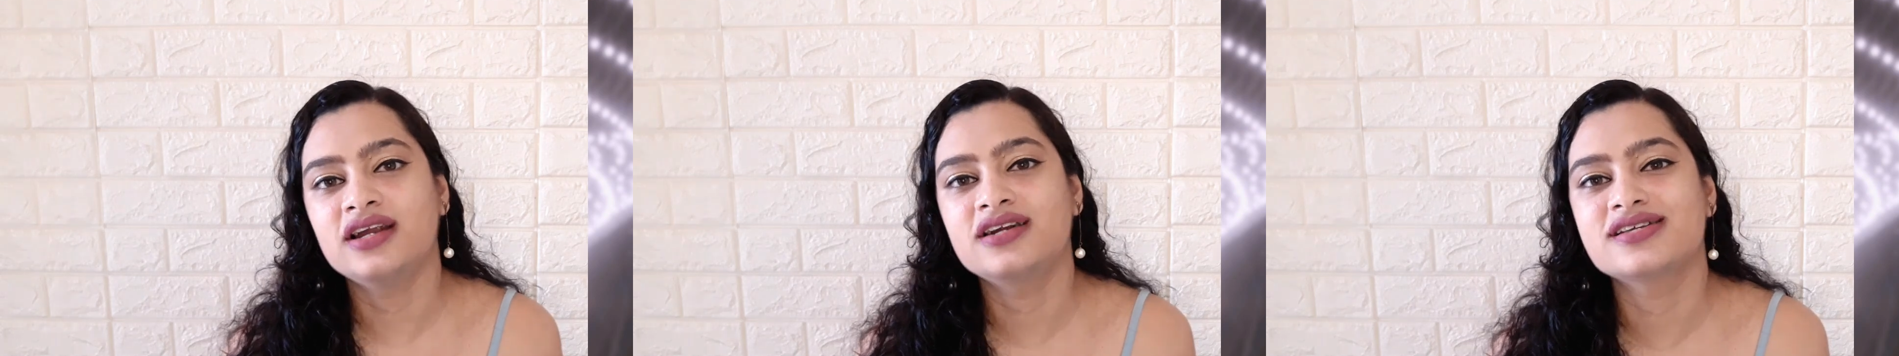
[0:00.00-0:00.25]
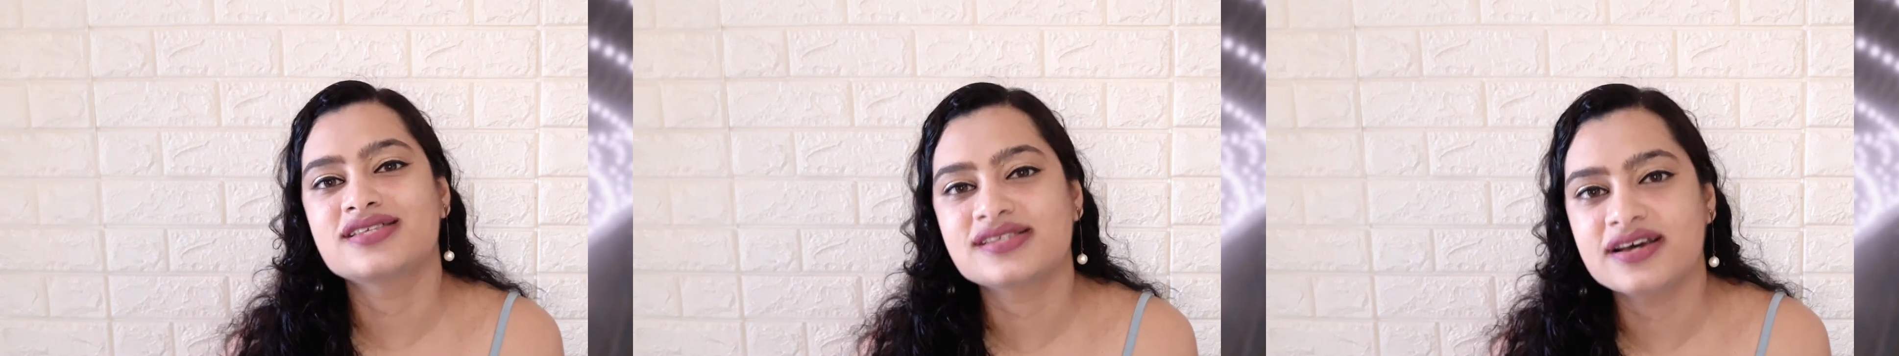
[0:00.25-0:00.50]
the
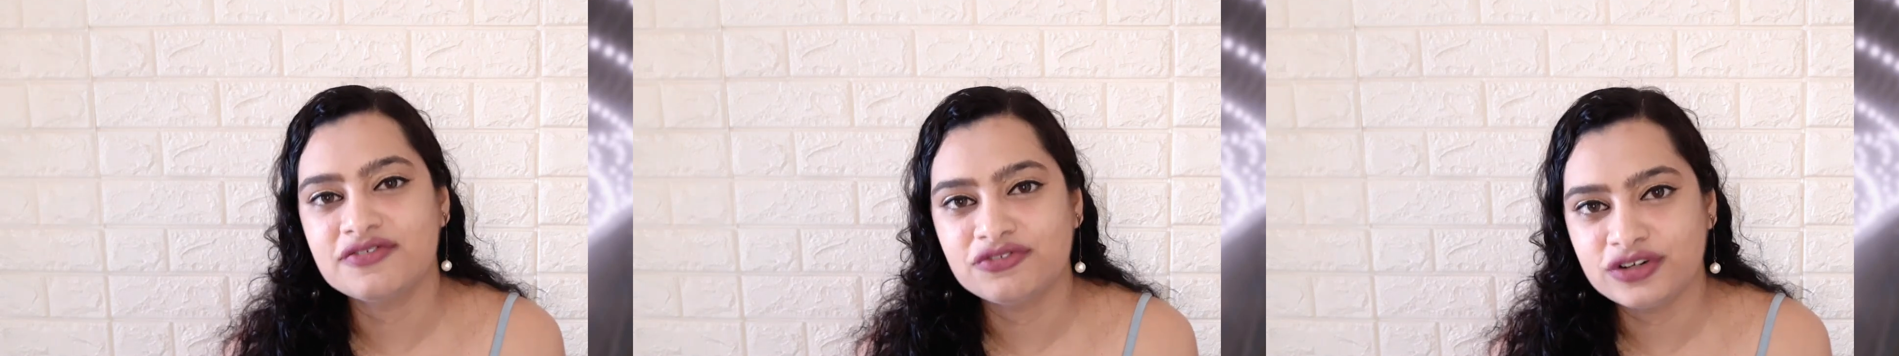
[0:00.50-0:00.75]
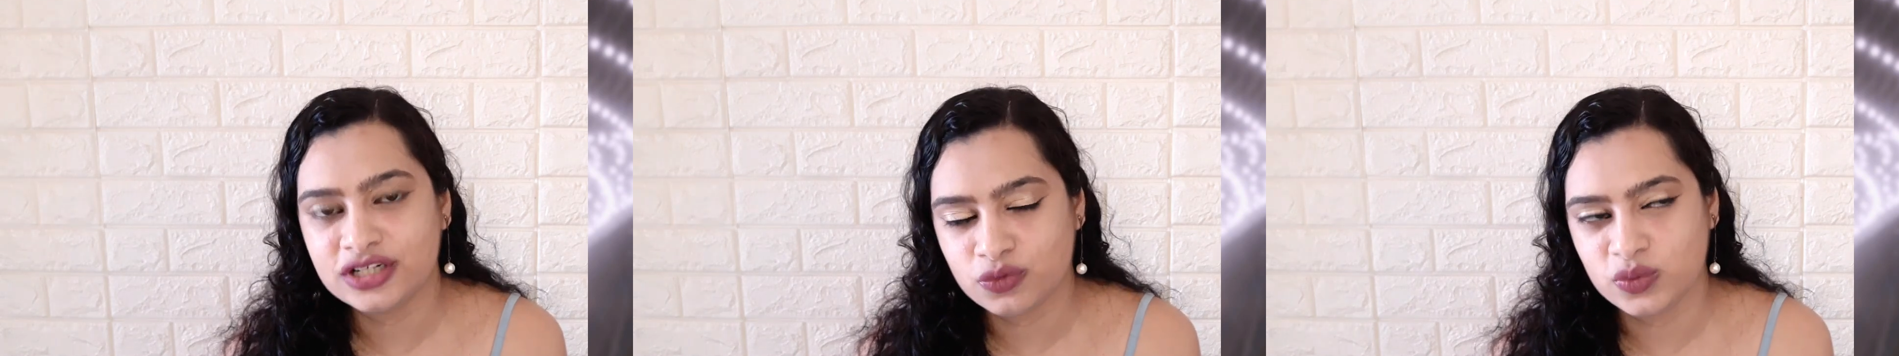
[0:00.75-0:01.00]

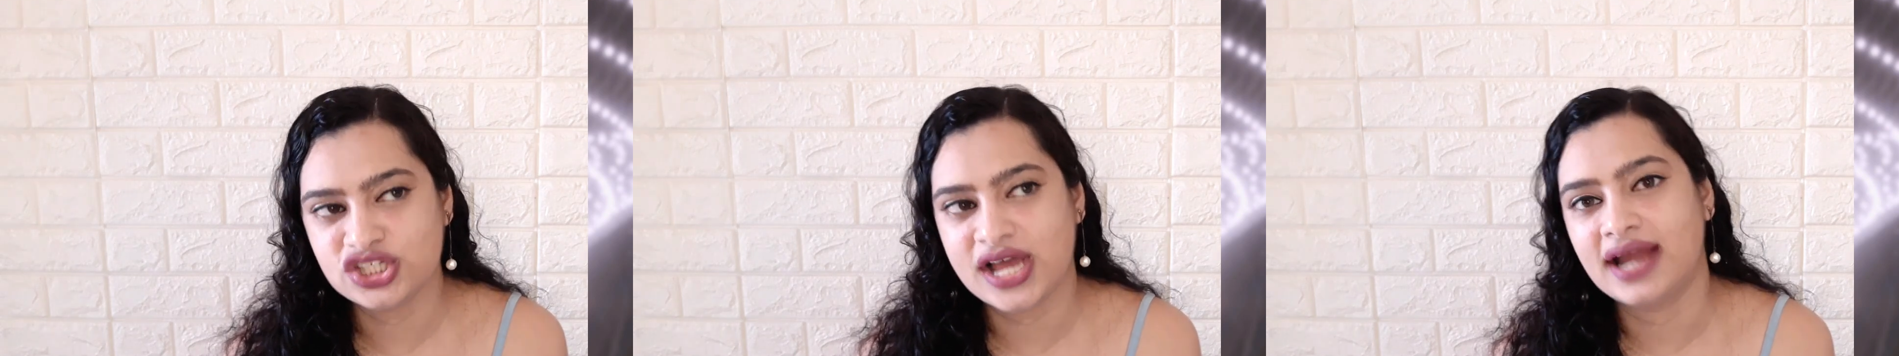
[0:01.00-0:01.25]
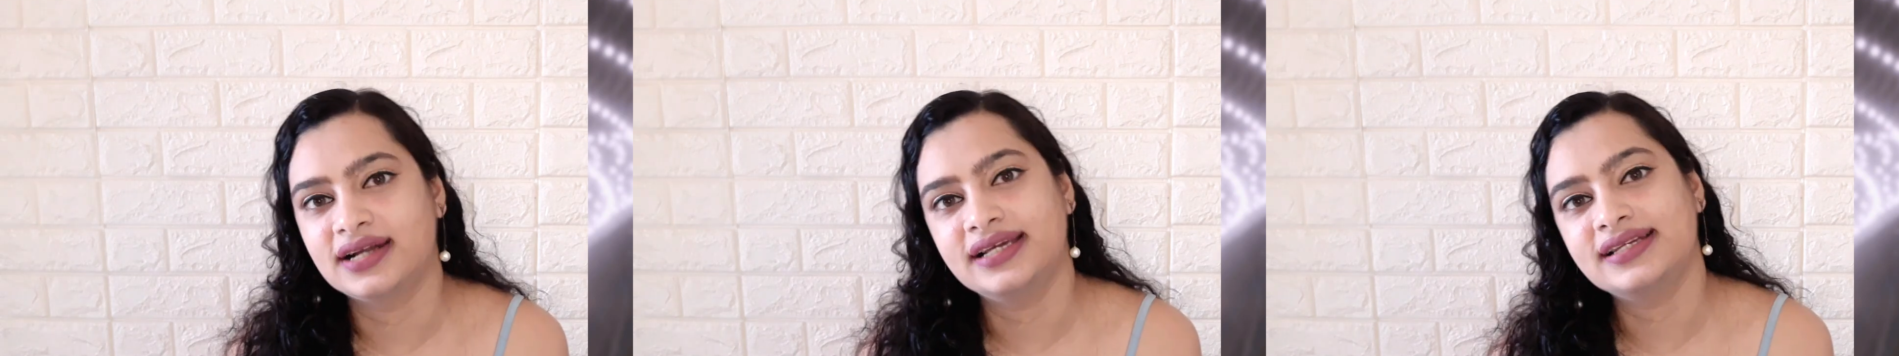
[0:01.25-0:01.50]
discomfort which
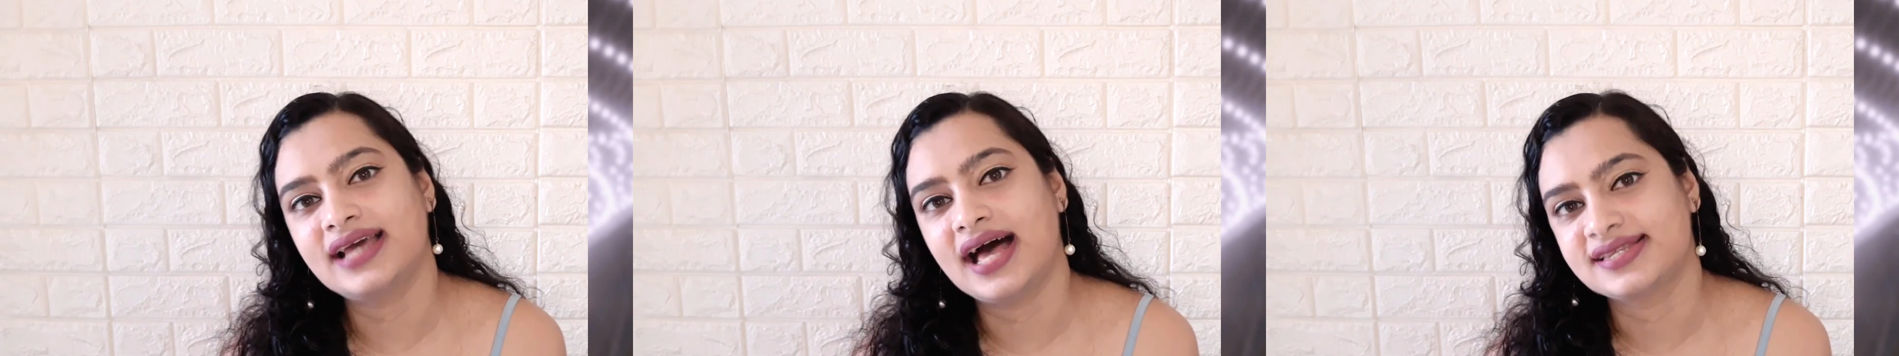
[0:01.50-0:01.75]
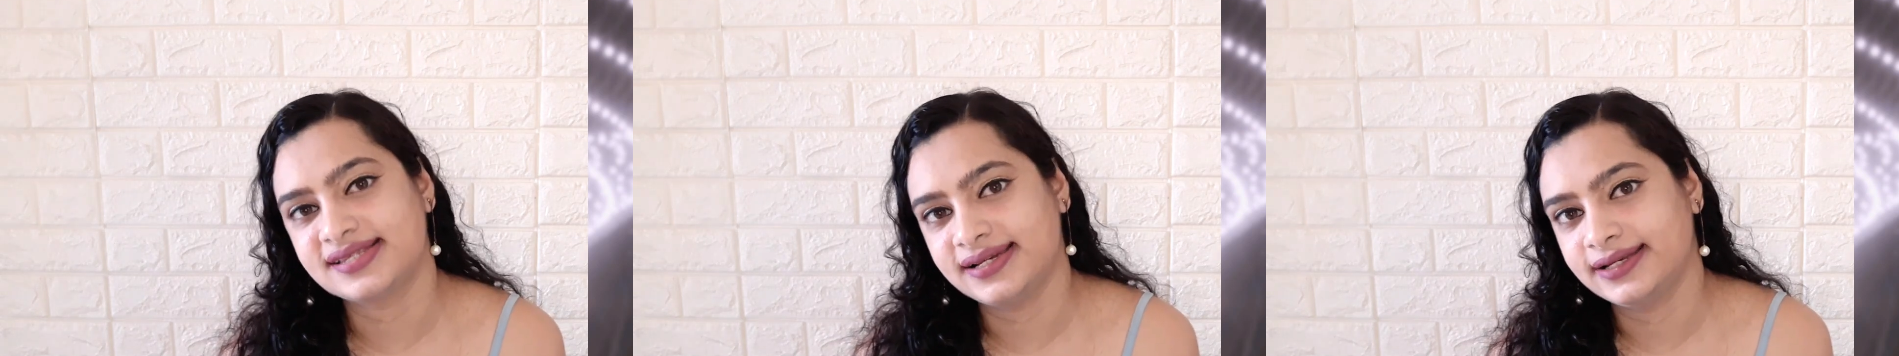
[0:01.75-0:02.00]
Adeline
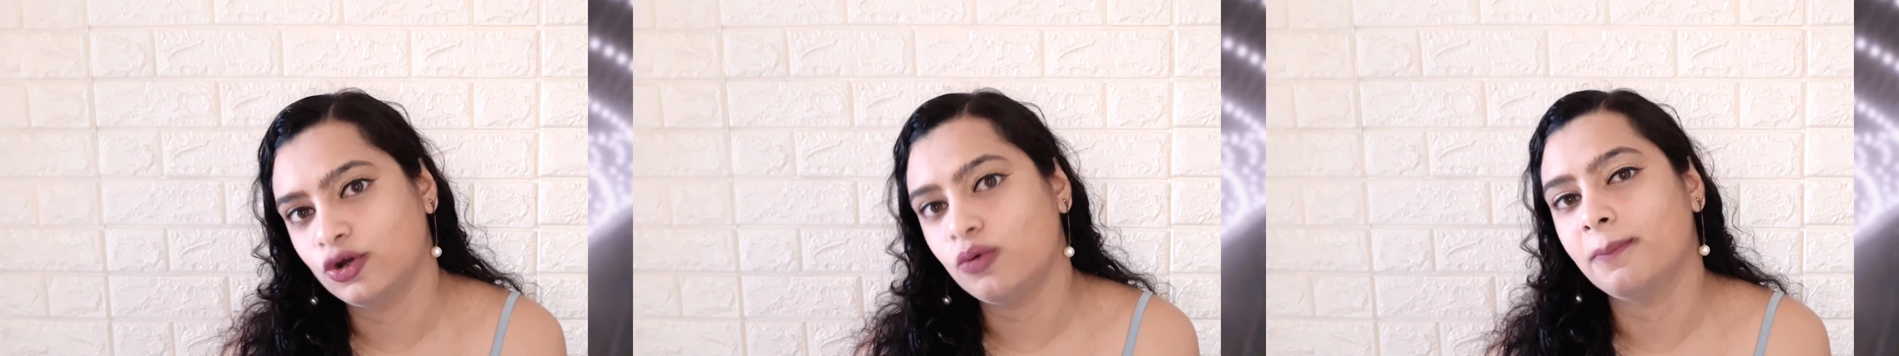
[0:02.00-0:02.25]
Castillo